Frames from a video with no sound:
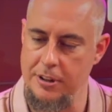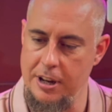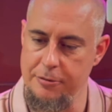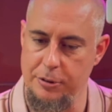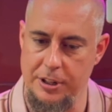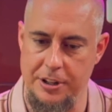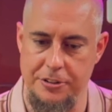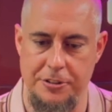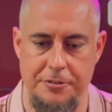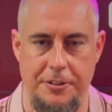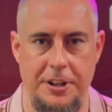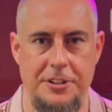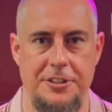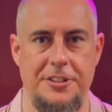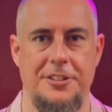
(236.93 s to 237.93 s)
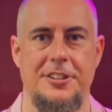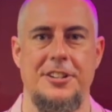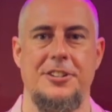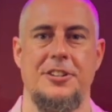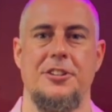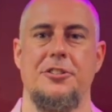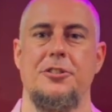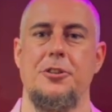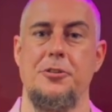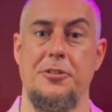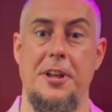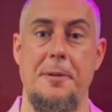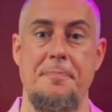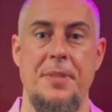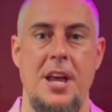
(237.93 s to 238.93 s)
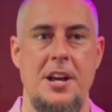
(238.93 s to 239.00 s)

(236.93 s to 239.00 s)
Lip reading: Everyone has to find the teacher that suits them.